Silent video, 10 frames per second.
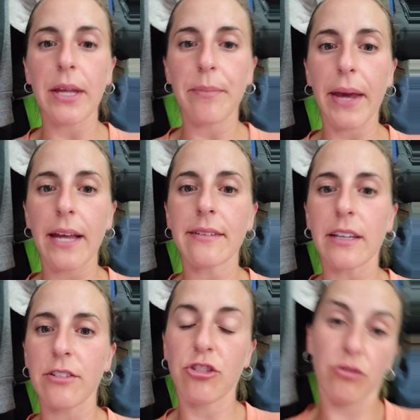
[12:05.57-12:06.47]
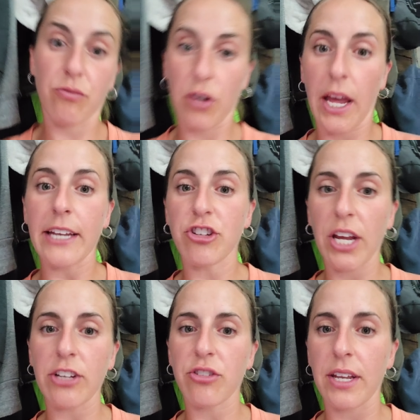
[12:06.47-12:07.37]
and paste and
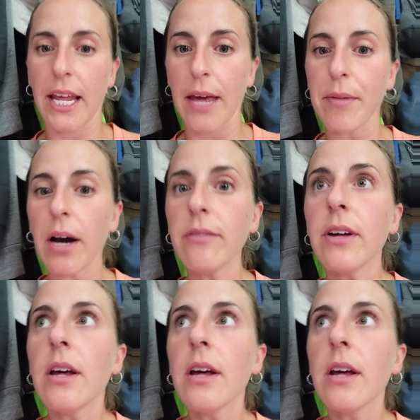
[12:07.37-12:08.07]
change the name of.